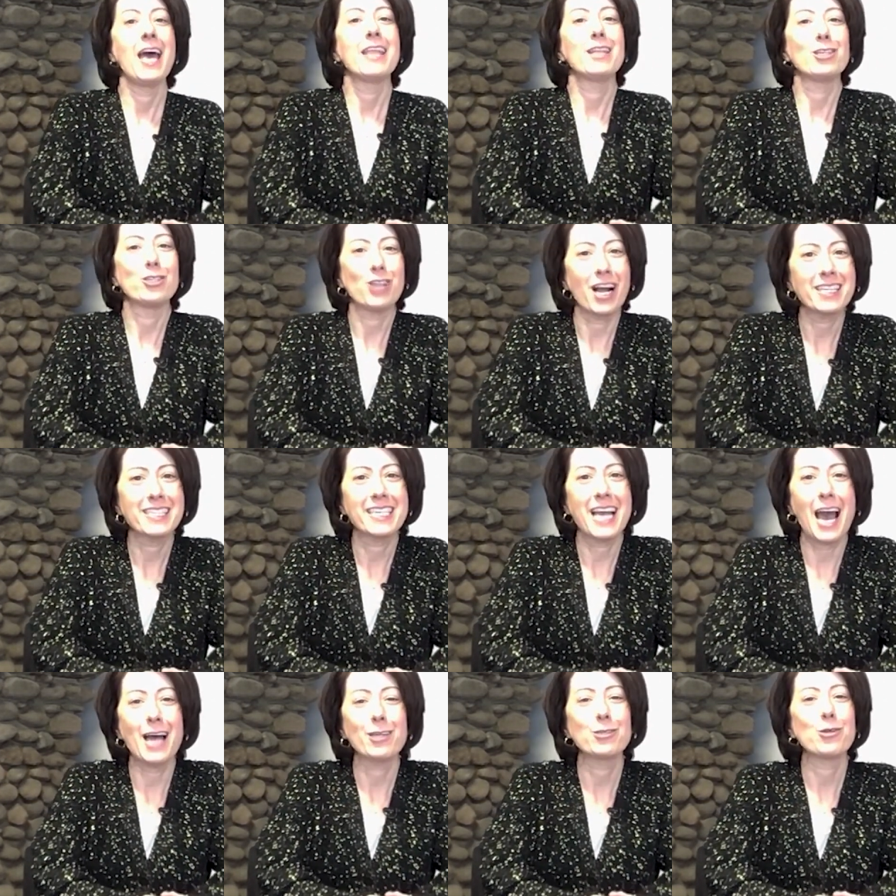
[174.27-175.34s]
The Johnson
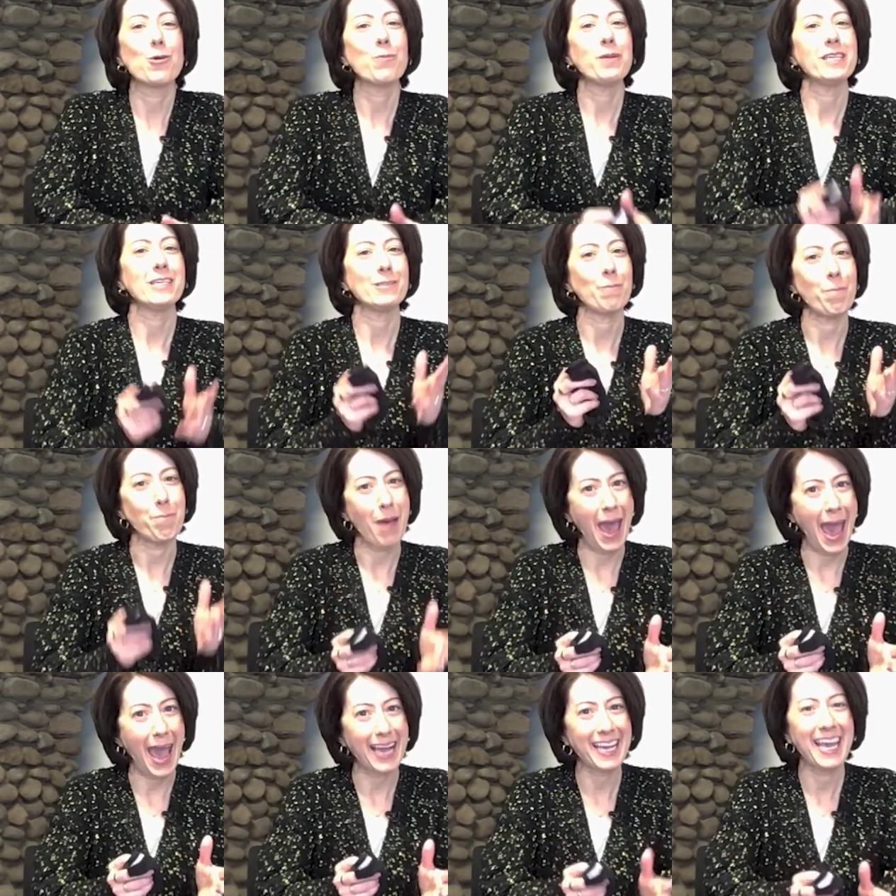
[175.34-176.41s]
College Open is
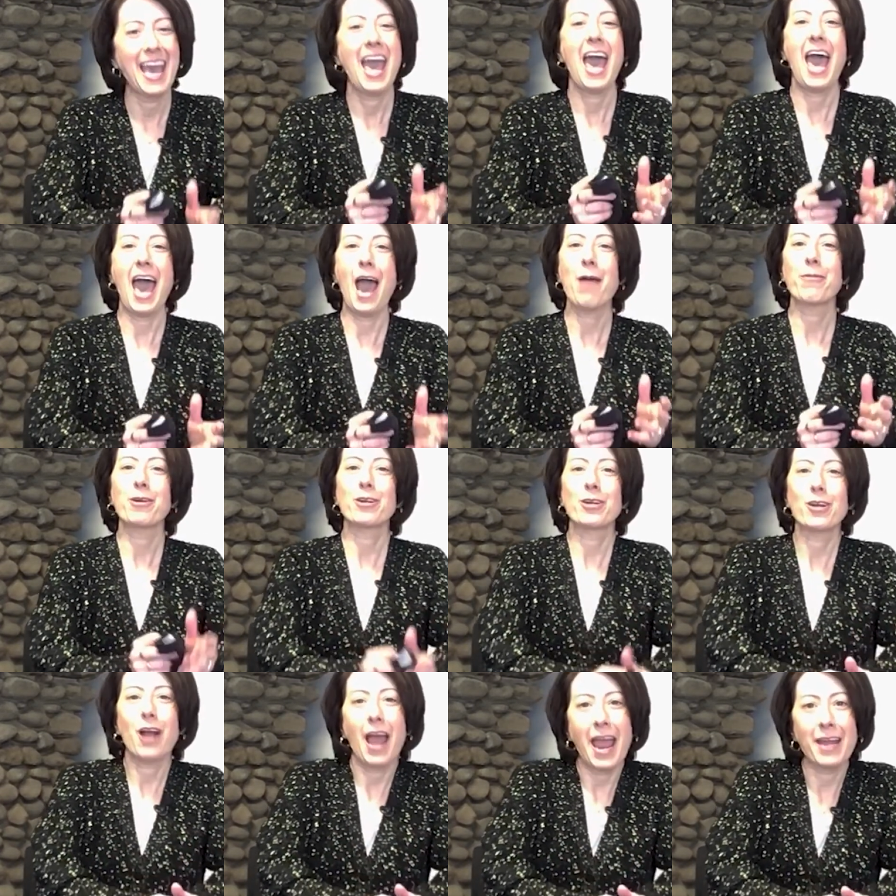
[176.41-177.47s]
back. Our
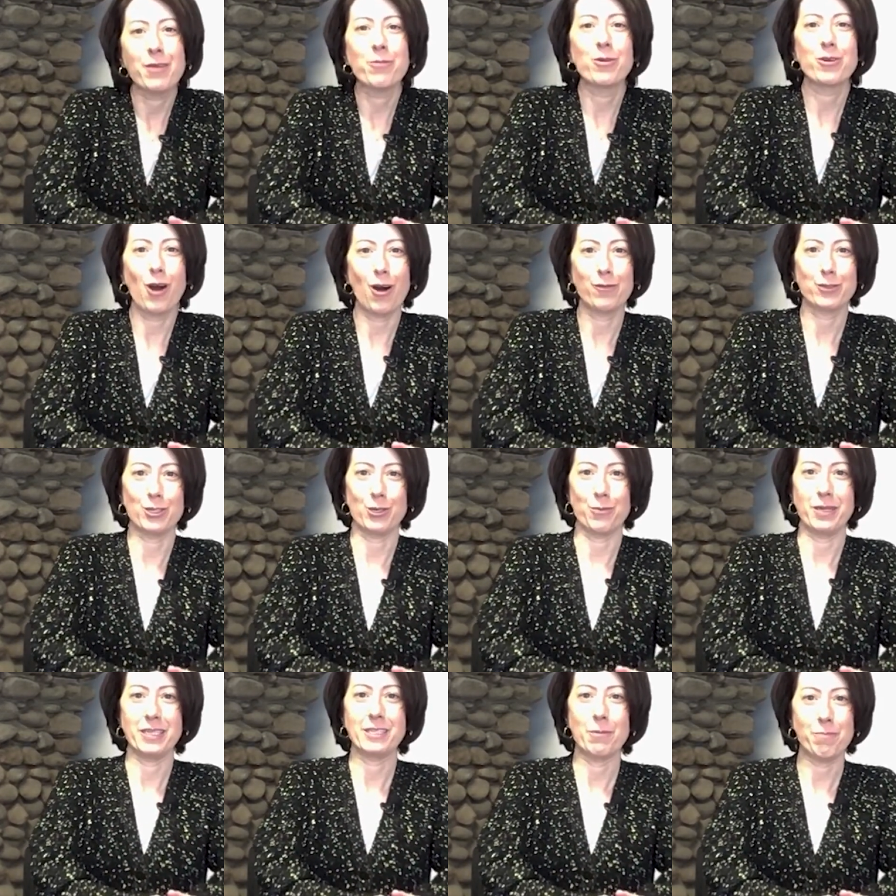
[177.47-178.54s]
annual golf
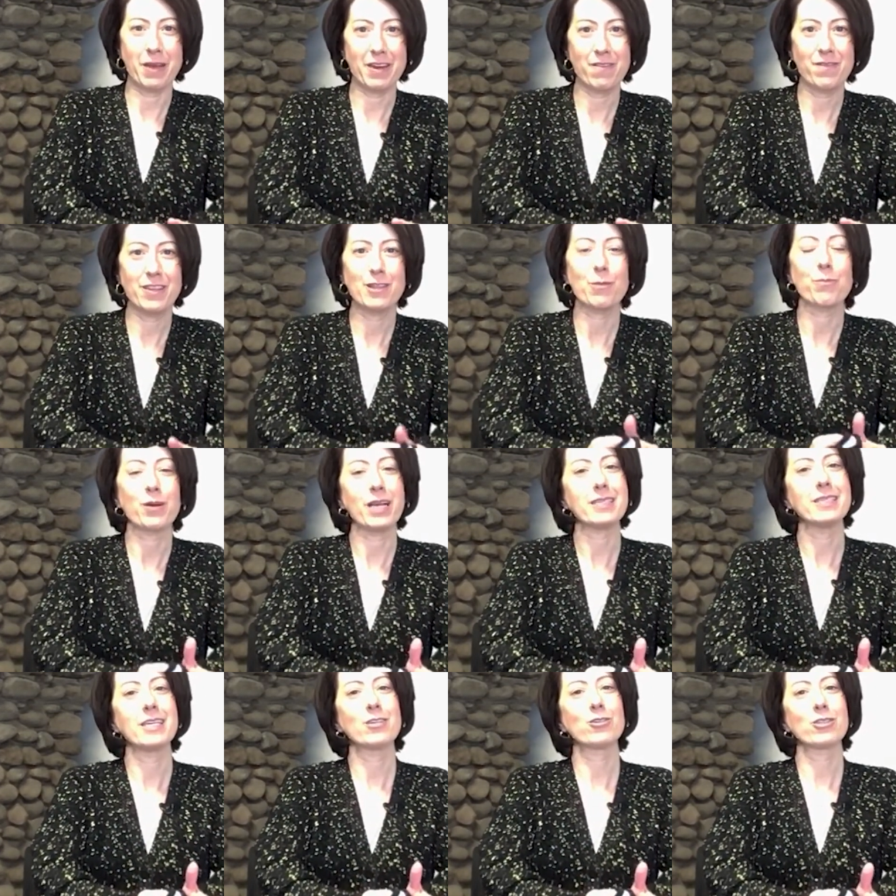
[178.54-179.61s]
tournament to benefit the
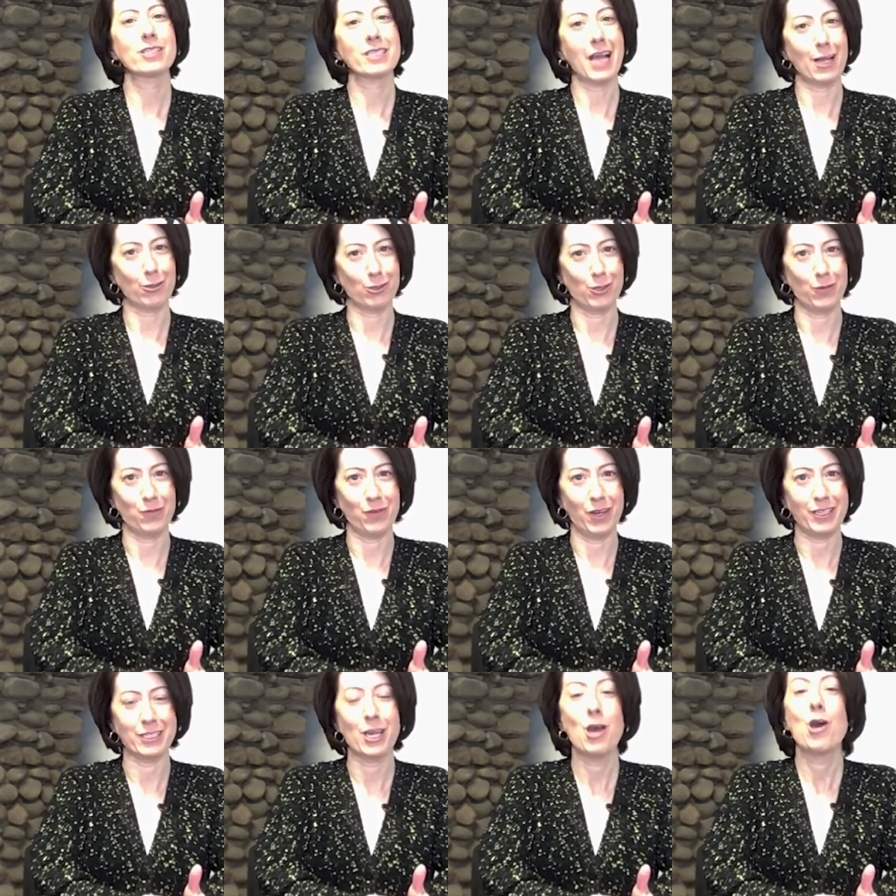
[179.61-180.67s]
Presidential Scholarship
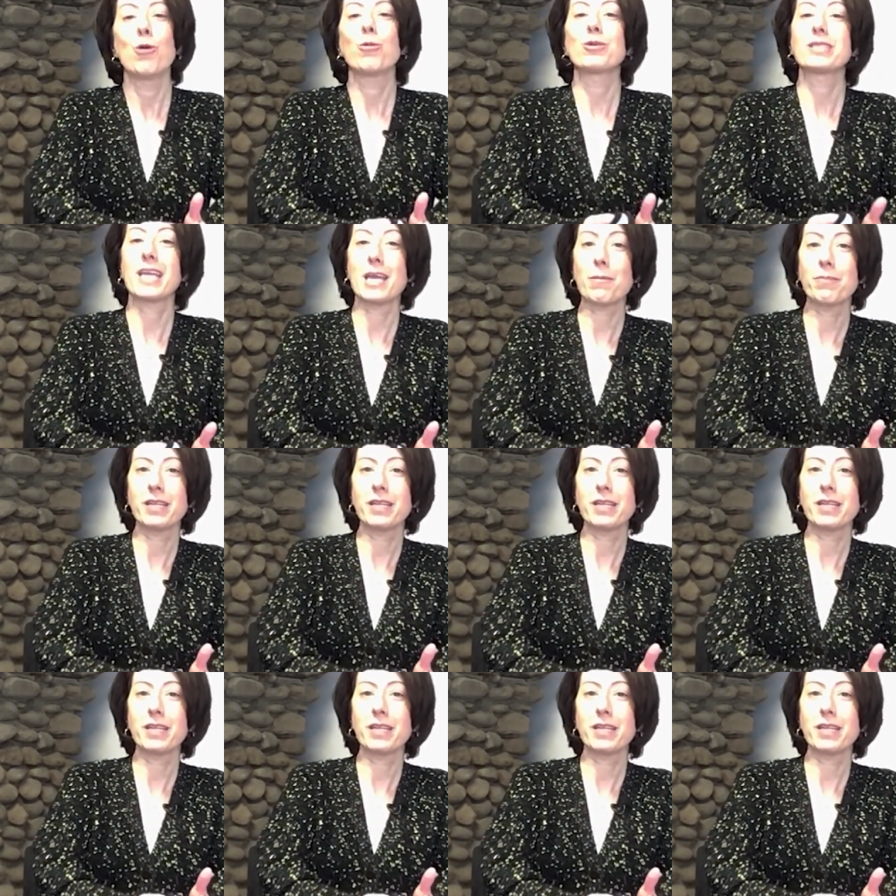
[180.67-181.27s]
Fund will take